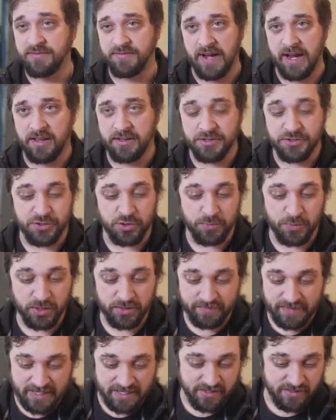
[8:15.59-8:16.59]
Vile
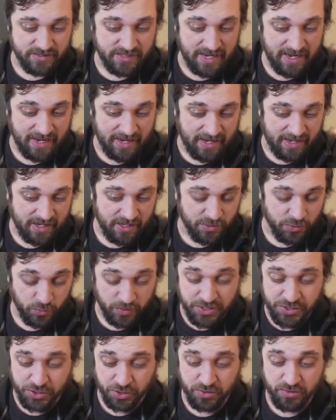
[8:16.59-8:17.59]
Entomber is a
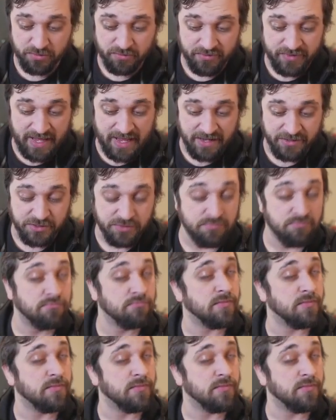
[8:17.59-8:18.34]
creature that